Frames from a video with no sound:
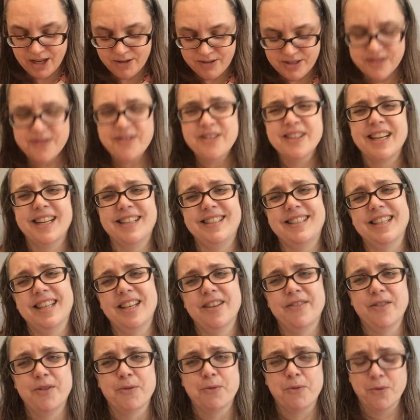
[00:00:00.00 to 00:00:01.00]
I always forget to
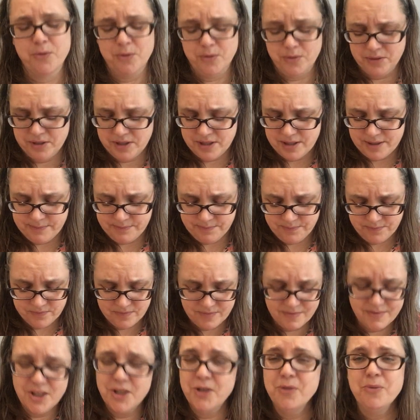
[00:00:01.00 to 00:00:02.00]
give the rules.
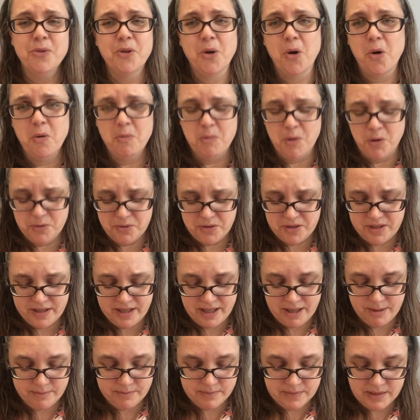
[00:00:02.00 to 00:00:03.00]
You know most of
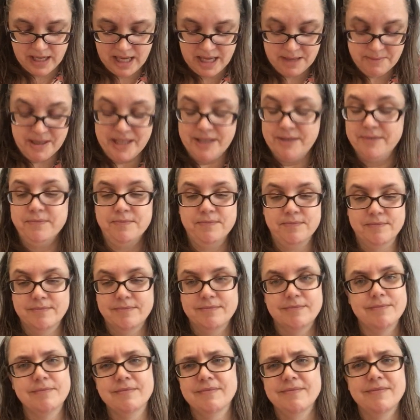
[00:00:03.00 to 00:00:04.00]
them. I mean,
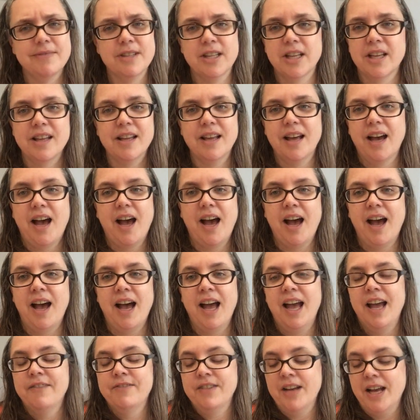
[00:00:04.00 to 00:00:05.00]

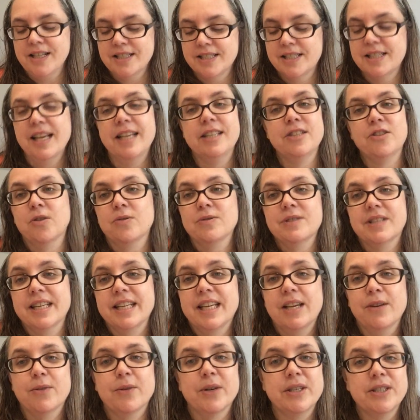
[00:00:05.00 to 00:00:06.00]
I have not said don't say
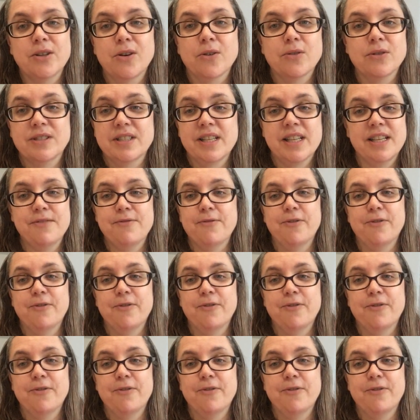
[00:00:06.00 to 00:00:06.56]
giveaway, don't say